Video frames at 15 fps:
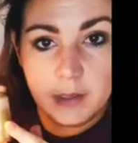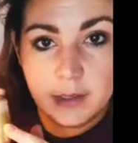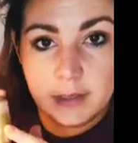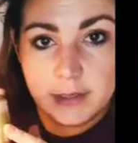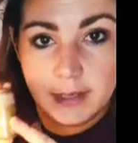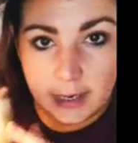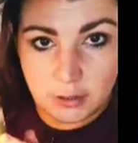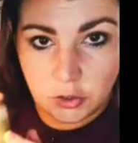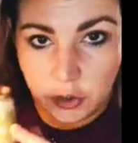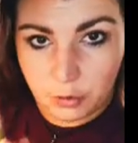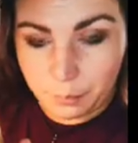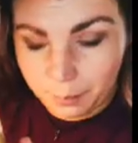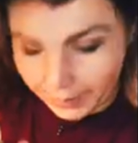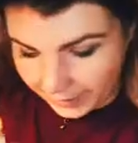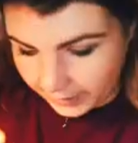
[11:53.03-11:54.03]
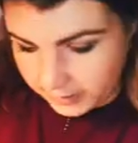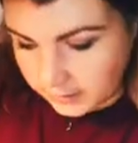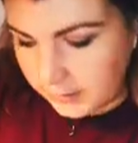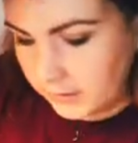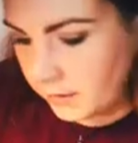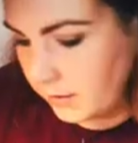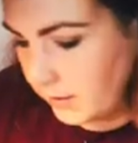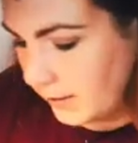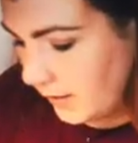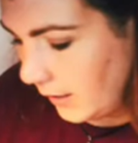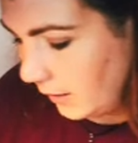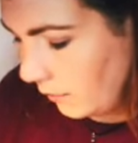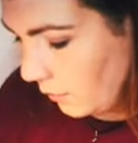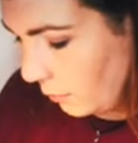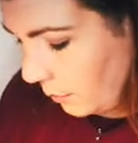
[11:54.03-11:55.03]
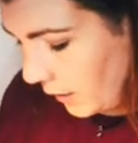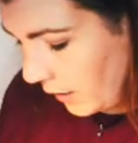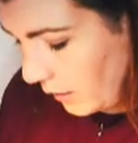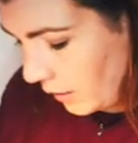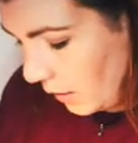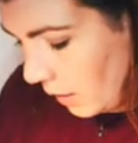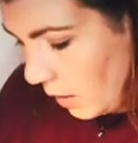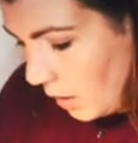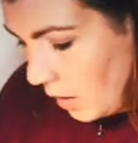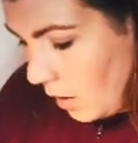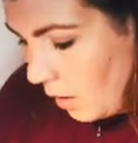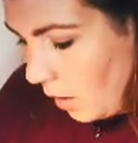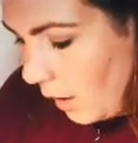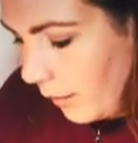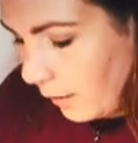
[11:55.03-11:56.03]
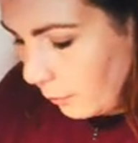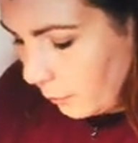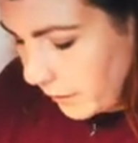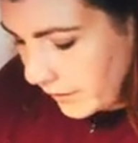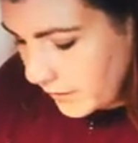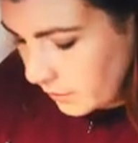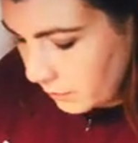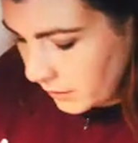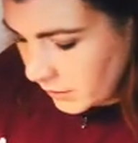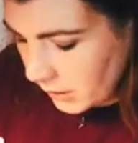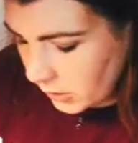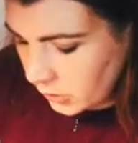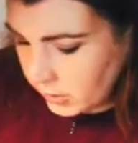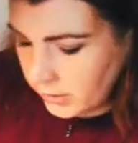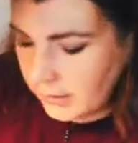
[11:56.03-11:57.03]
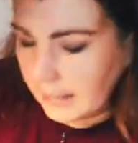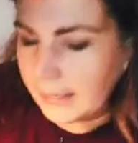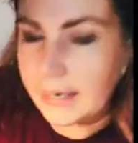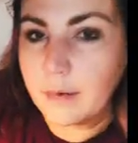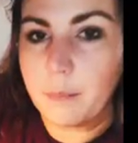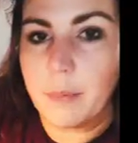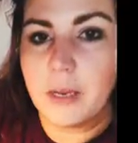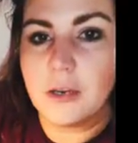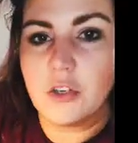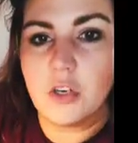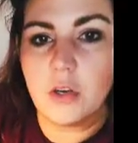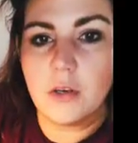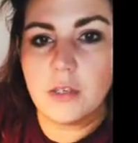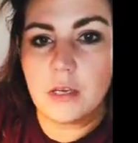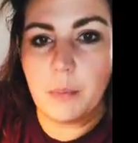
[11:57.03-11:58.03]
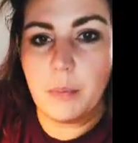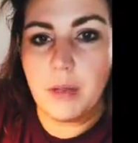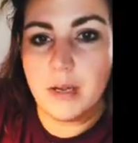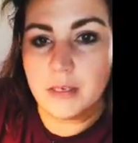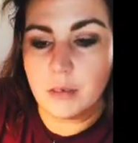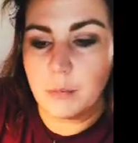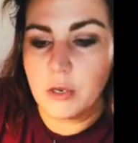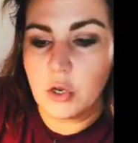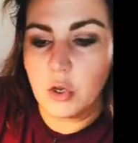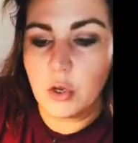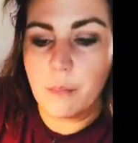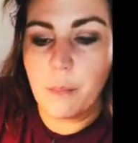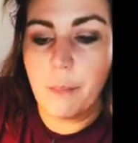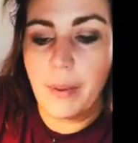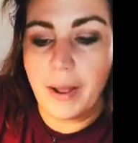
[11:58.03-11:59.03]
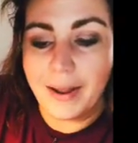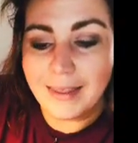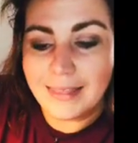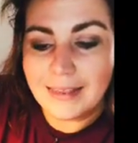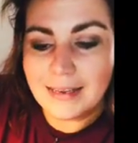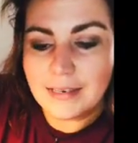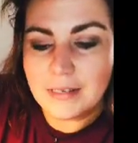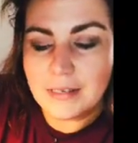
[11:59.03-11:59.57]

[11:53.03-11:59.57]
textured paint, the technical paint. Other basic materials, you can get like big chunks of plastic. I mean, you can buy these